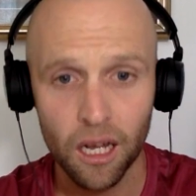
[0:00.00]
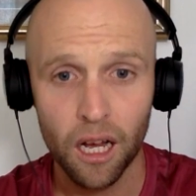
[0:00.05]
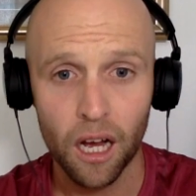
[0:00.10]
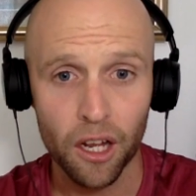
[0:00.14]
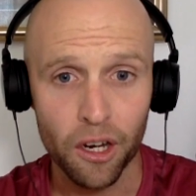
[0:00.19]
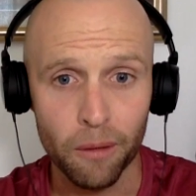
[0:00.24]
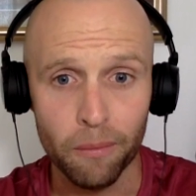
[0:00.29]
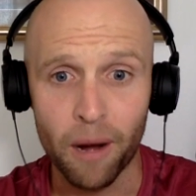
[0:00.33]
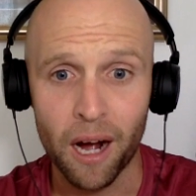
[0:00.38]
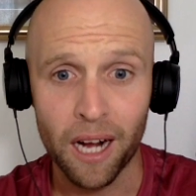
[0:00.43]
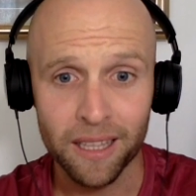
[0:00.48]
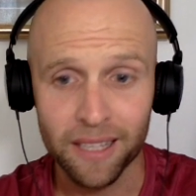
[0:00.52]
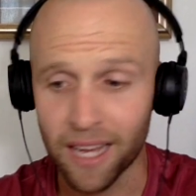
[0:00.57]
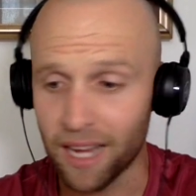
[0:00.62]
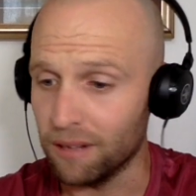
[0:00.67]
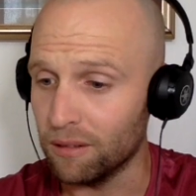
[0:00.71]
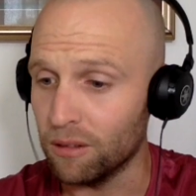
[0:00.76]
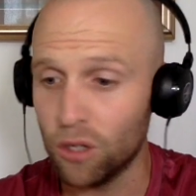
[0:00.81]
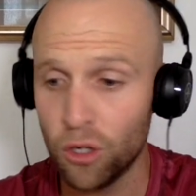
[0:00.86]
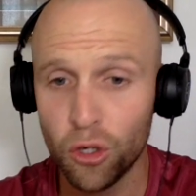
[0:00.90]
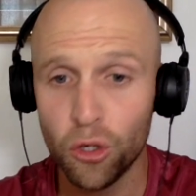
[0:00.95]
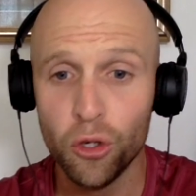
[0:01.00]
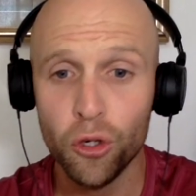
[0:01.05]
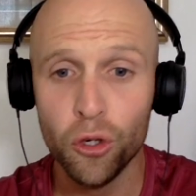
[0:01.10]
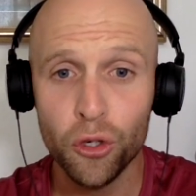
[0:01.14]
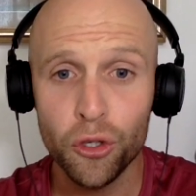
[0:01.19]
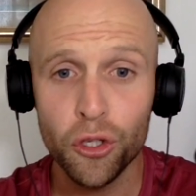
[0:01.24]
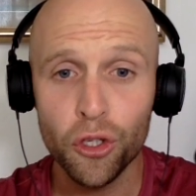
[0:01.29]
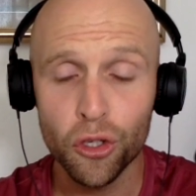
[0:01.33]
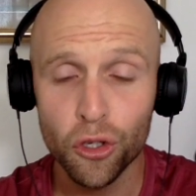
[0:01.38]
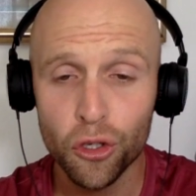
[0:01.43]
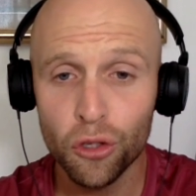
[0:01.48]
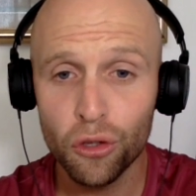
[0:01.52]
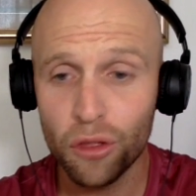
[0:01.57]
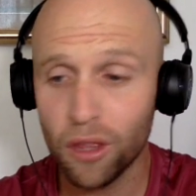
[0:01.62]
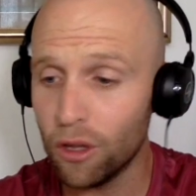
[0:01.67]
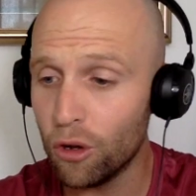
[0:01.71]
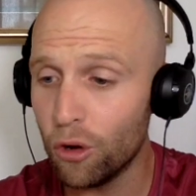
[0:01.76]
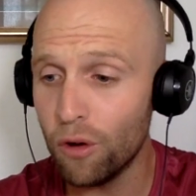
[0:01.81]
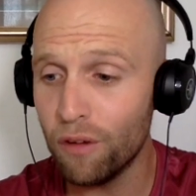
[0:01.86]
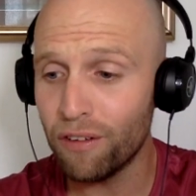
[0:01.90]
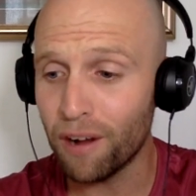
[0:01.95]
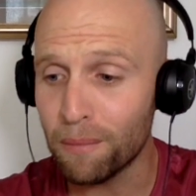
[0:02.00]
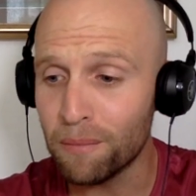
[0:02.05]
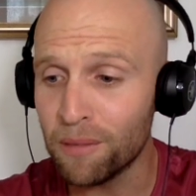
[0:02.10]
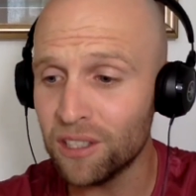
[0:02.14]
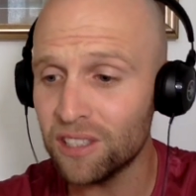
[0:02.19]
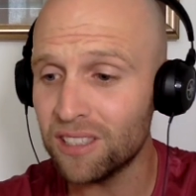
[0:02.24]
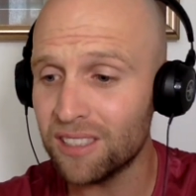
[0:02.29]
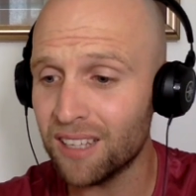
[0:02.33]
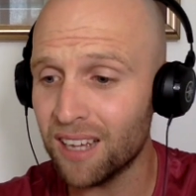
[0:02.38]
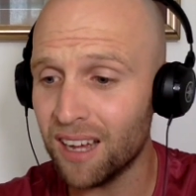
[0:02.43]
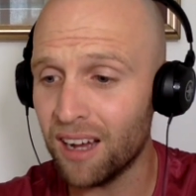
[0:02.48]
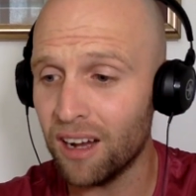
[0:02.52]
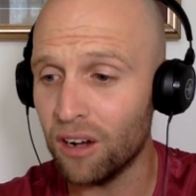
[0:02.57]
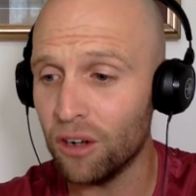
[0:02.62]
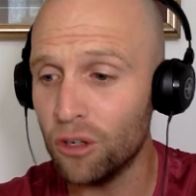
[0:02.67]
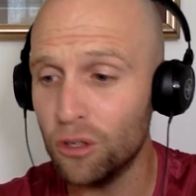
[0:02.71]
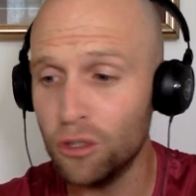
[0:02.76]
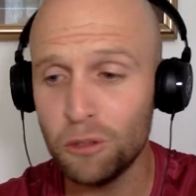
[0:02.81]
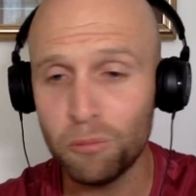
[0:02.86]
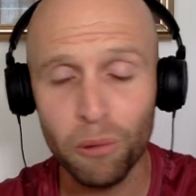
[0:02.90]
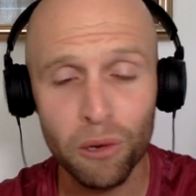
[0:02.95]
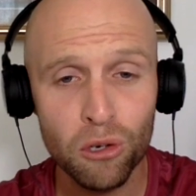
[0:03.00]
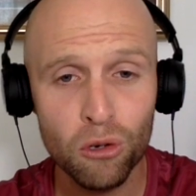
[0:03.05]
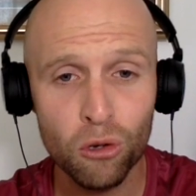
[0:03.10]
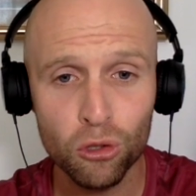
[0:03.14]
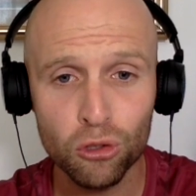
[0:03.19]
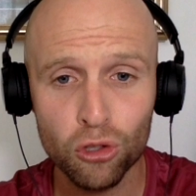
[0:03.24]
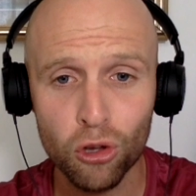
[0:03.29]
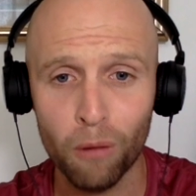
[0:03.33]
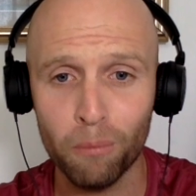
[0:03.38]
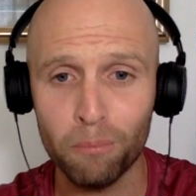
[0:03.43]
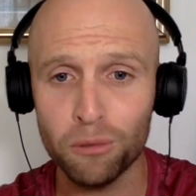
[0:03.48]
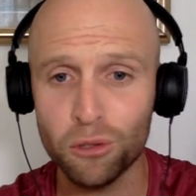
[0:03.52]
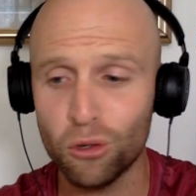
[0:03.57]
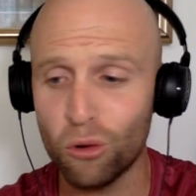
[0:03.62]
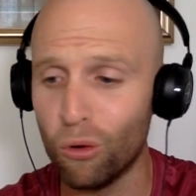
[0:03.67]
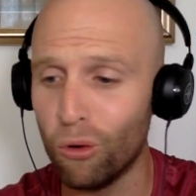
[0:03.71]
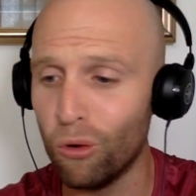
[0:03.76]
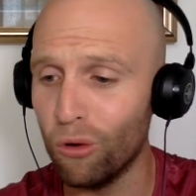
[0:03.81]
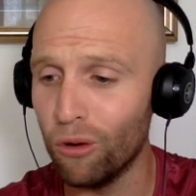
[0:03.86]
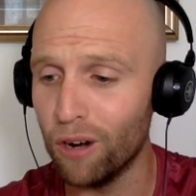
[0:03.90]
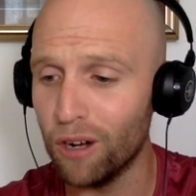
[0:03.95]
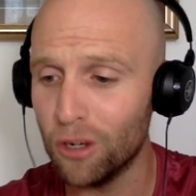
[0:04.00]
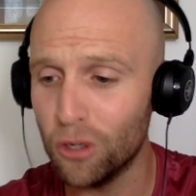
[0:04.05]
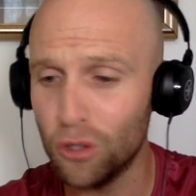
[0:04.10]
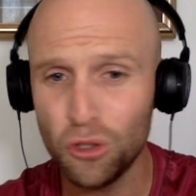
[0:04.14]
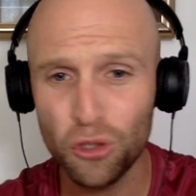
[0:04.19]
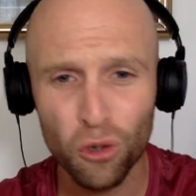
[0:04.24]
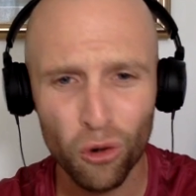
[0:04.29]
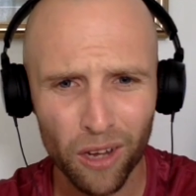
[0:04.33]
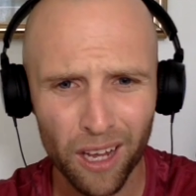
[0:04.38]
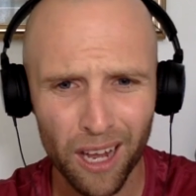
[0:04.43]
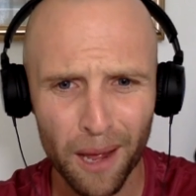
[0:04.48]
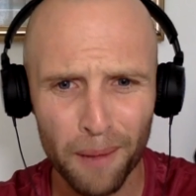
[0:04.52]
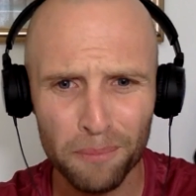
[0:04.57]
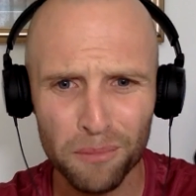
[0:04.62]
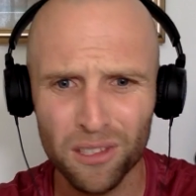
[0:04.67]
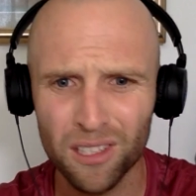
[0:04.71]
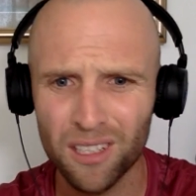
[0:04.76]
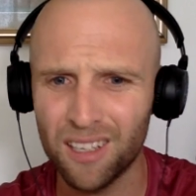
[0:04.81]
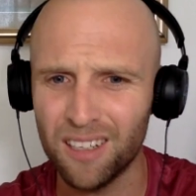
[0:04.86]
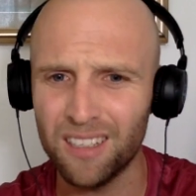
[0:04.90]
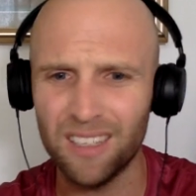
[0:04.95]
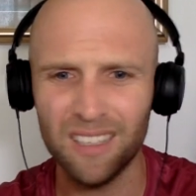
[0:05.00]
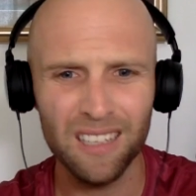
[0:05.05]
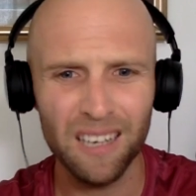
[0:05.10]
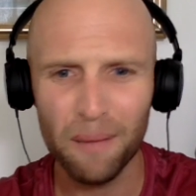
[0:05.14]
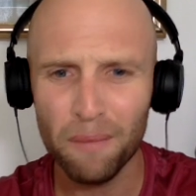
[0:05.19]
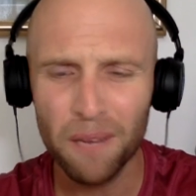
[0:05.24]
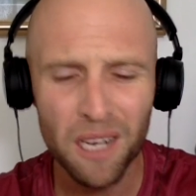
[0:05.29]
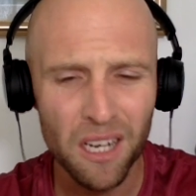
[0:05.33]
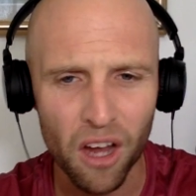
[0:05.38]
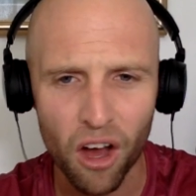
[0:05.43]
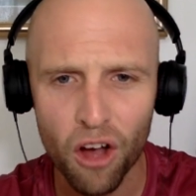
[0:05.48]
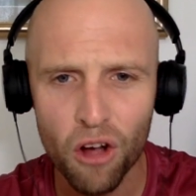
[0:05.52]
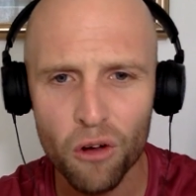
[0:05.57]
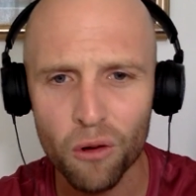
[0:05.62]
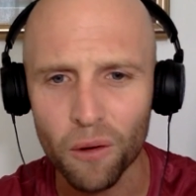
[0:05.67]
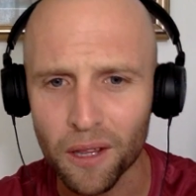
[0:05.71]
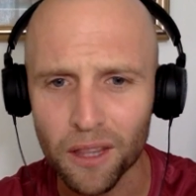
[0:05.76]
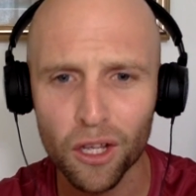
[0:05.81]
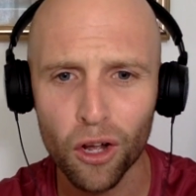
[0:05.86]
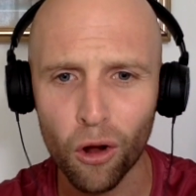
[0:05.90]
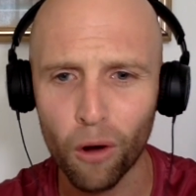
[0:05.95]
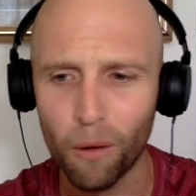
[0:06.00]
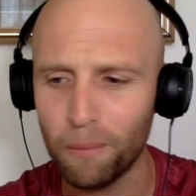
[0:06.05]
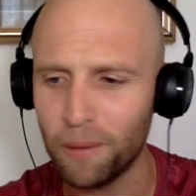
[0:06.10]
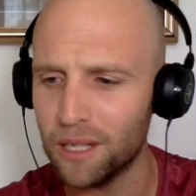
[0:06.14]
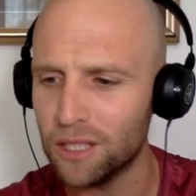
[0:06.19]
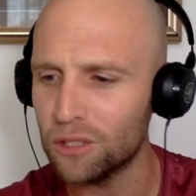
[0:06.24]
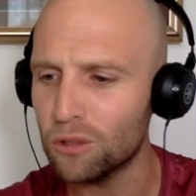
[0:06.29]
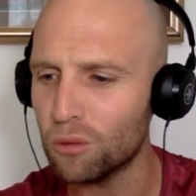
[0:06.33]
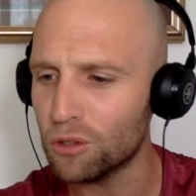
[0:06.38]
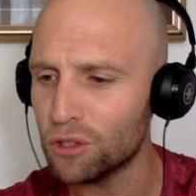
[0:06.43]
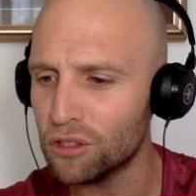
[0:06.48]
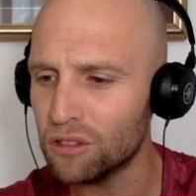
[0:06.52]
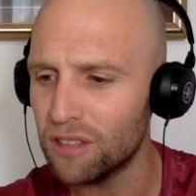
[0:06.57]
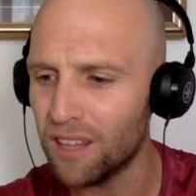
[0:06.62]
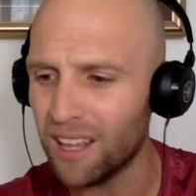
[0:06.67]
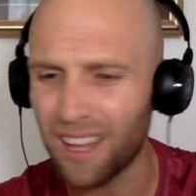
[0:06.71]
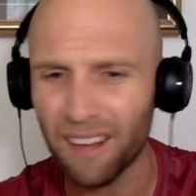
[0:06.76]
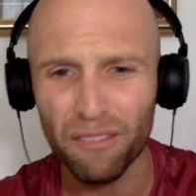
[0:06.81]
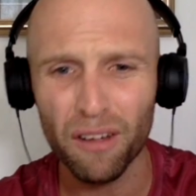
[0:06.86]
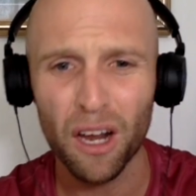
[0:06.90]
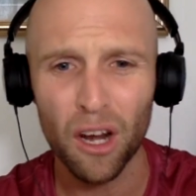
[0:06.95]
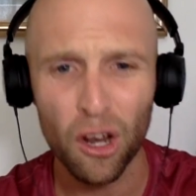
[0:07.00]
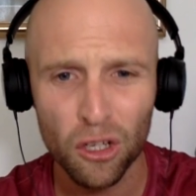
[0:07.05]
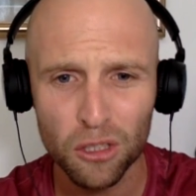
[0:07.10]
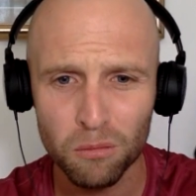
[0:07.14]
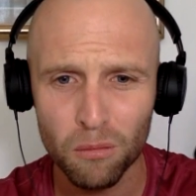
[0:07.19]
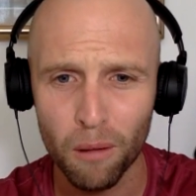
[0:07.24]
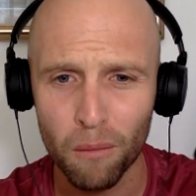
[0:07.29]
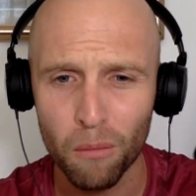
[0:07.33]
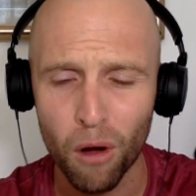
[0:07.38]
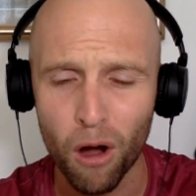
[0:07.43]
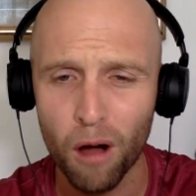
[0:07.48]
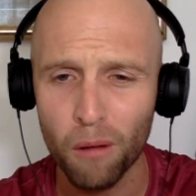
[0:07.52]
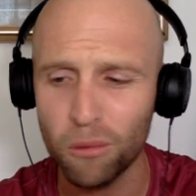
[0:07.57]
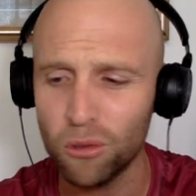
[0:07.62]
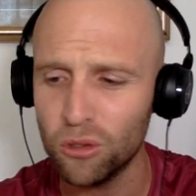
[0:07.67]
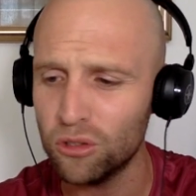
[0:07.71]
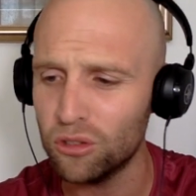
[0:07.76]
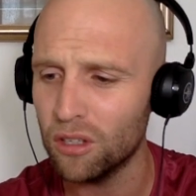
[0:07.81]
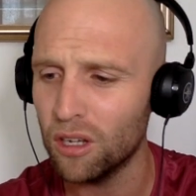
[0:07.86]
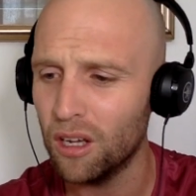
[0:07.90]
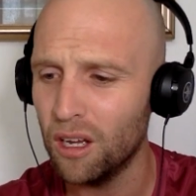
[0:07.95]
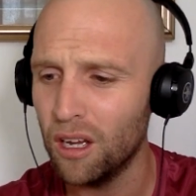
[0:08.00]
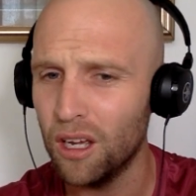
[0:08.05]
I don't mind that. Who do you think? Who have I missed out? Who's been your top scorer? Who's your captain? Let me know in the comments what you think. Have I lost my marbles?